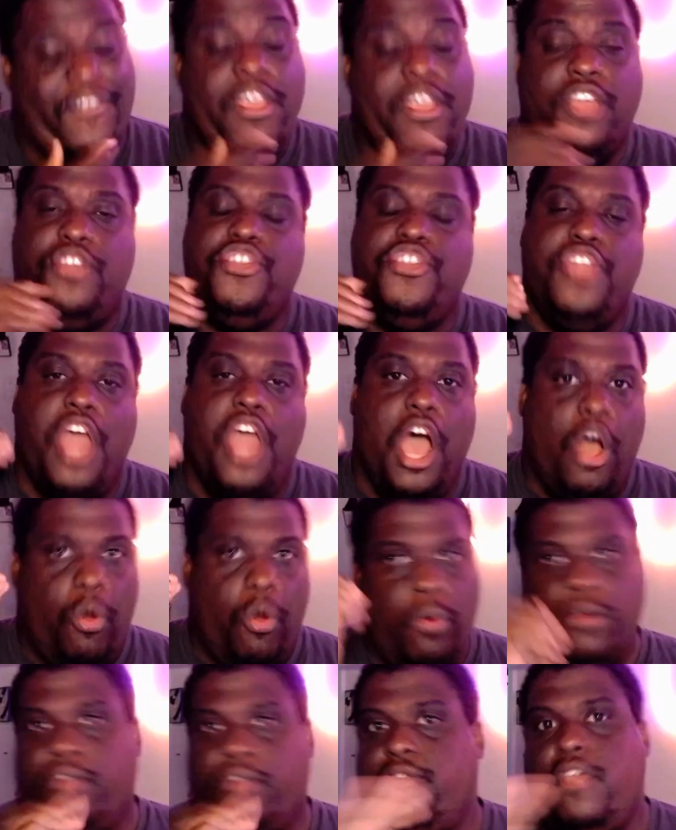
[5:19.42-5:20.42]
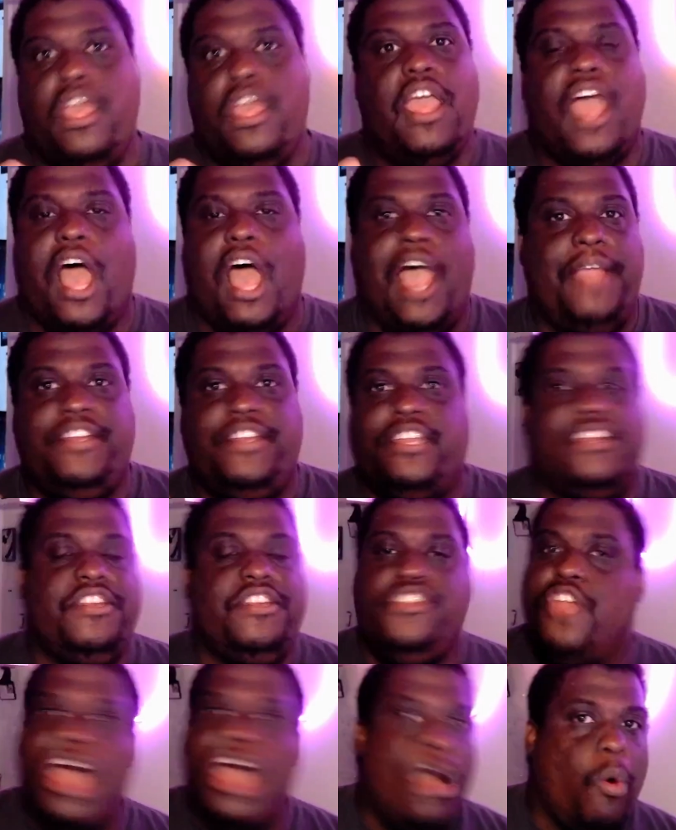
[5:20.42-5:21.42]
No, I
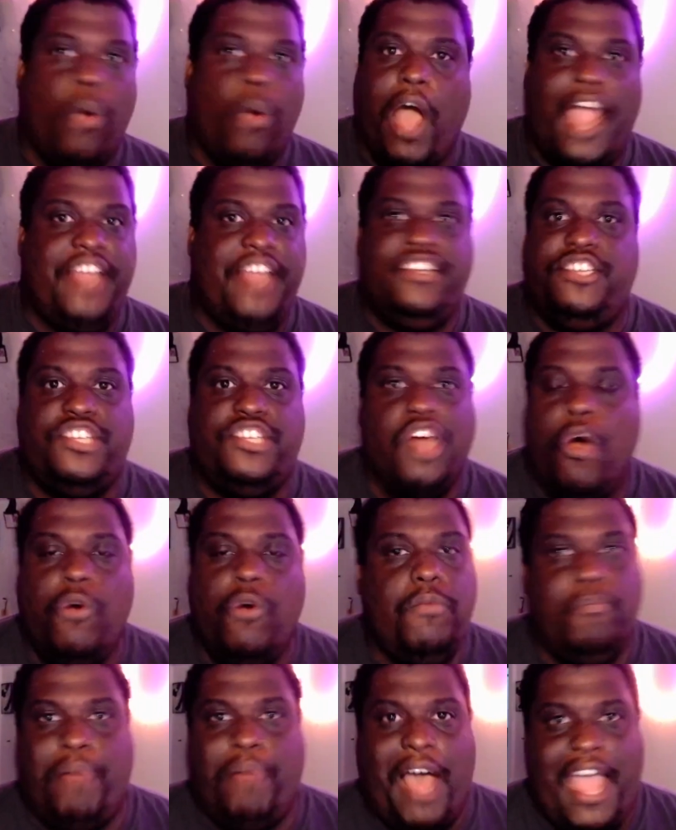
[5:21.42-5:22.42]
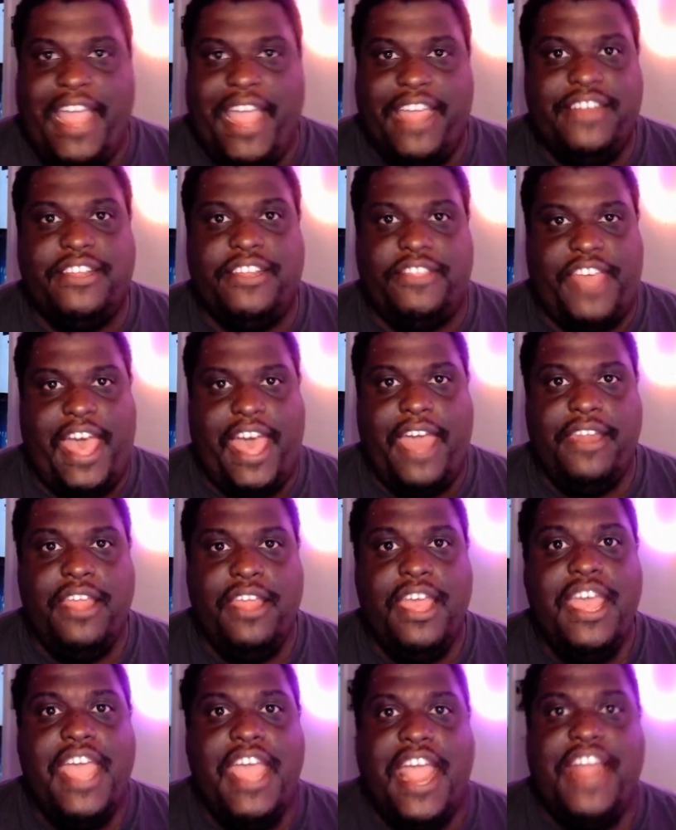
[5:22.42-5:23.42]
don't buy into that.
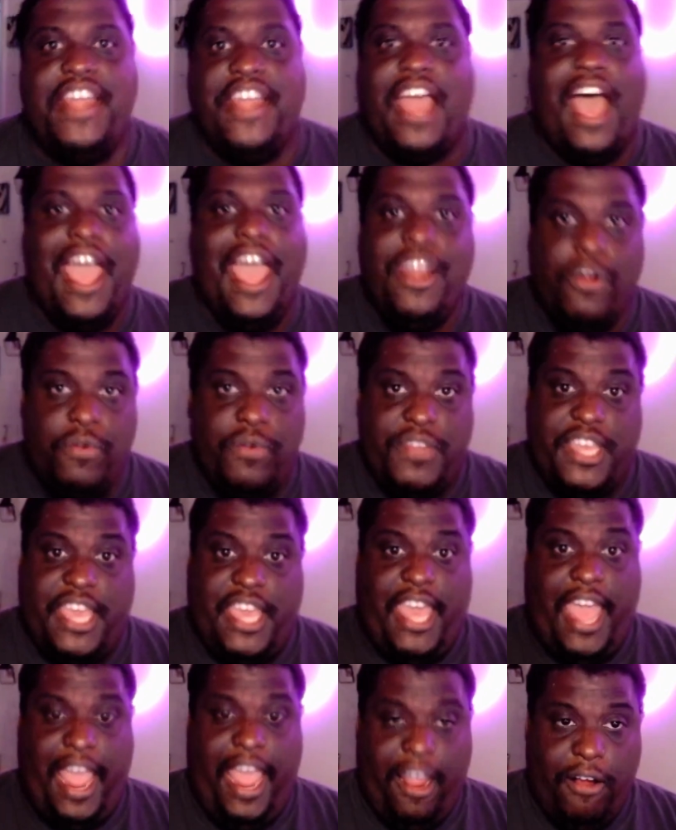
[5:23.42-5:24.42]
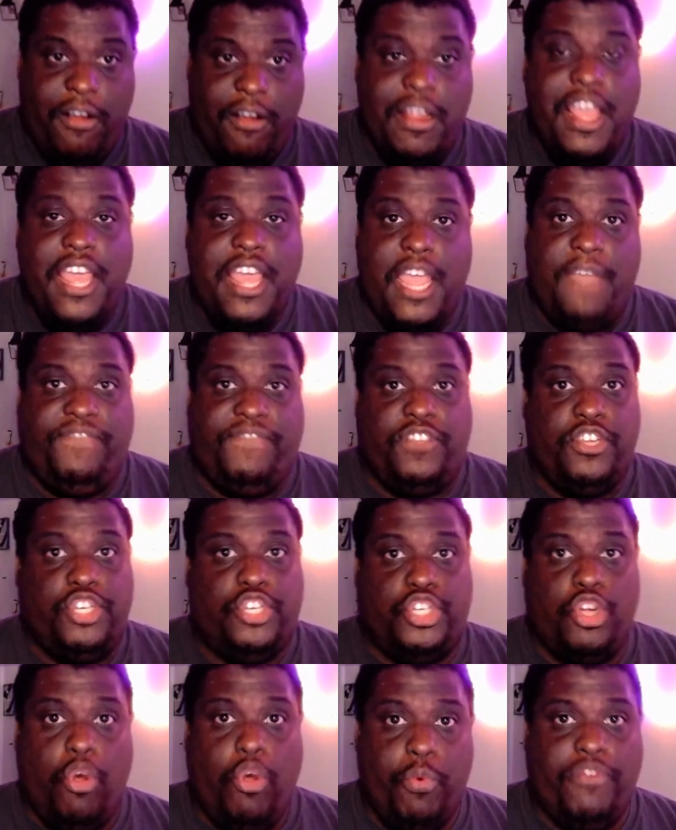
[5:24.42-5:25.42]
And I don't care if the show
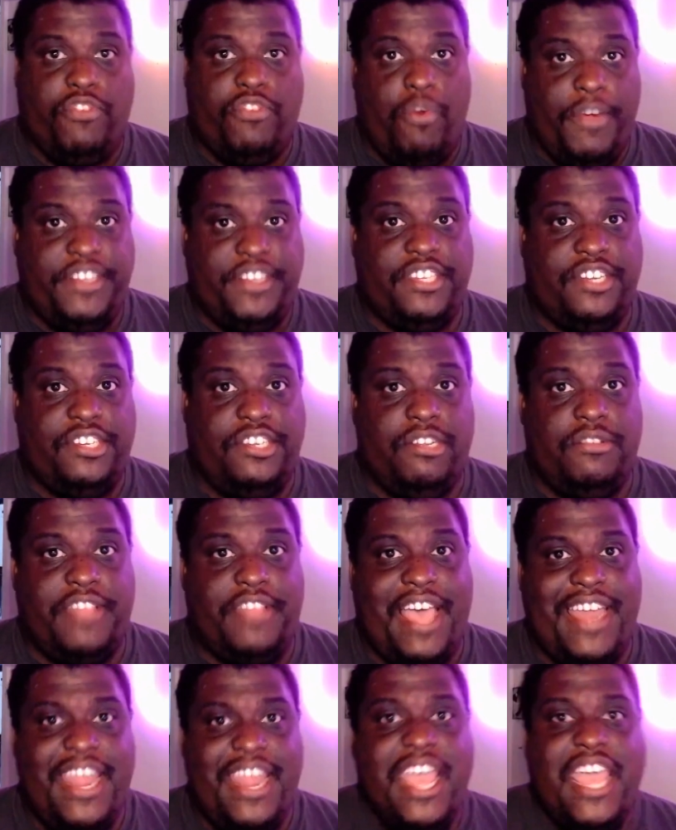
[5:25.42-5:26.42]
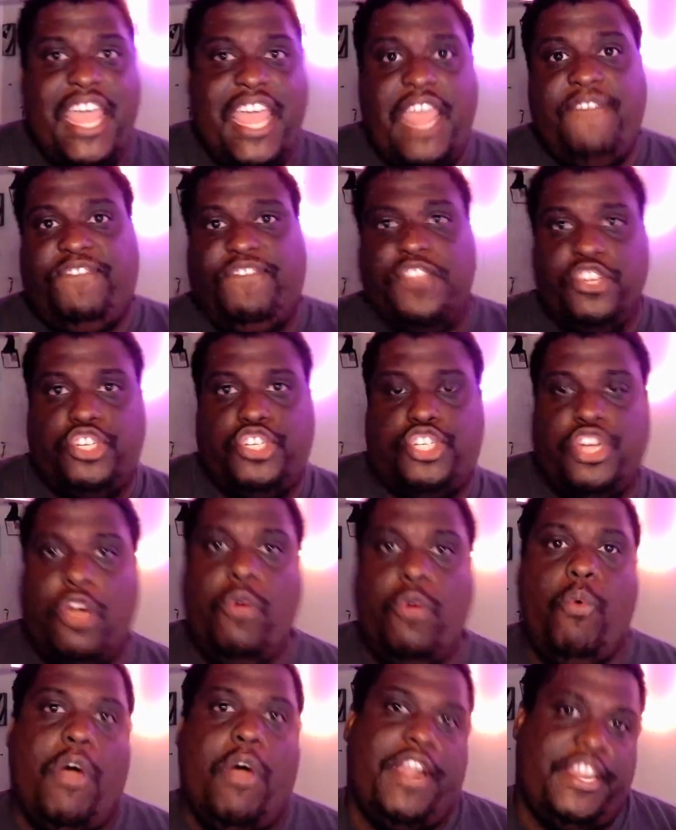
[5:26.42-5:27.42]
was going to do that. If the show
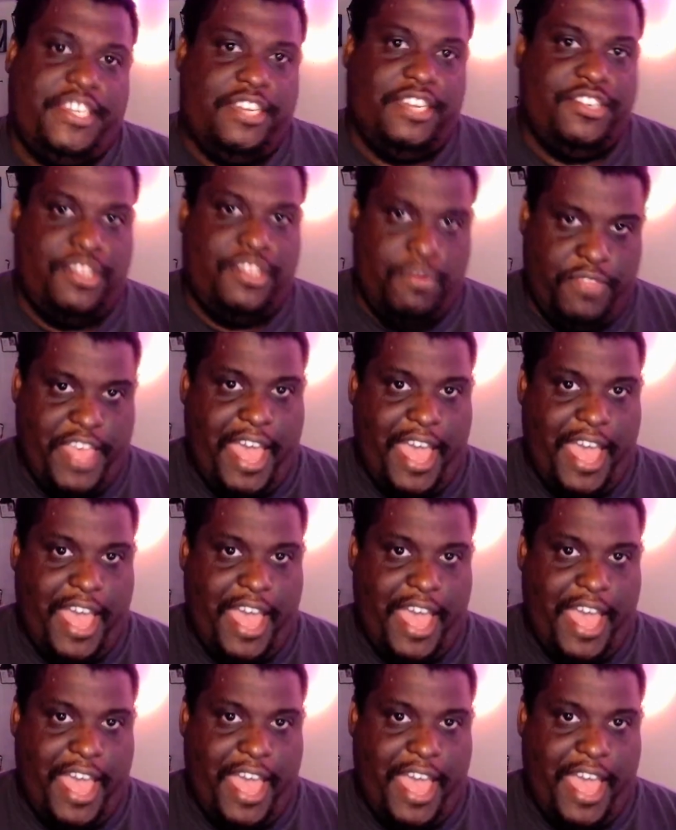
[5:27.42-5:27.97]
wanted to do that,